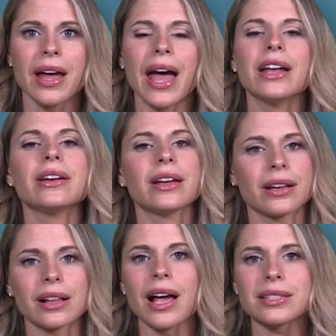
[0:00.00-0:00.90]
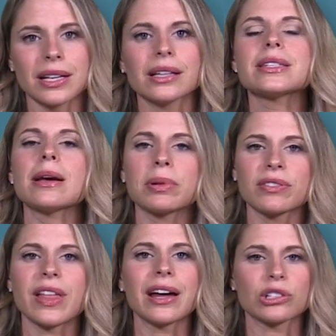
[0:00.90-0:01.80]
And a classic example
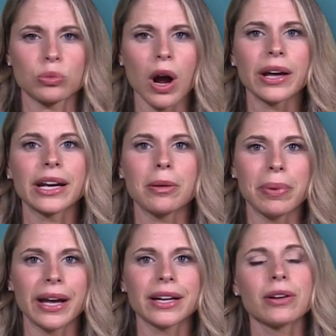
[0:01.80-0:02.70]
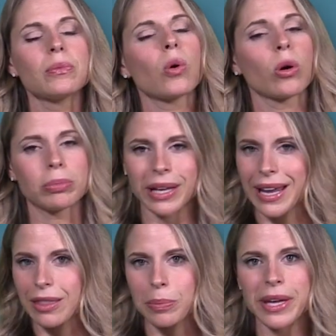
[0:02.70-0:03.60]
of that is riding a bike, or
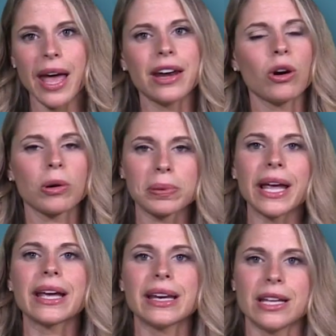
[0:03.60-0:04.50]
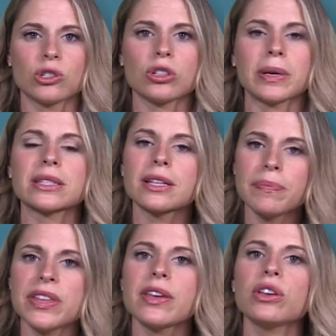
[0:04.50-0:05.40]
playing the piano, or playing an instrument,
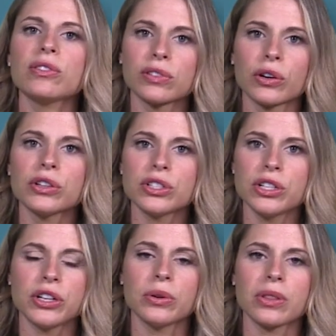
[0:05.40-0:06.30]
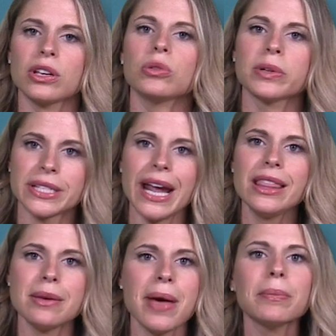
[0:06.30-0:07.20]
something that you've learned to do that you
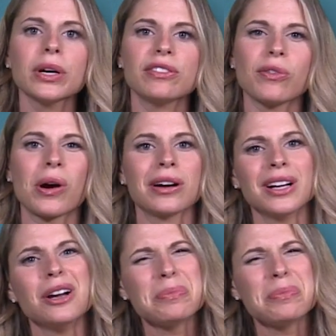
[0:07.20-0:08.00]
retain the memory for,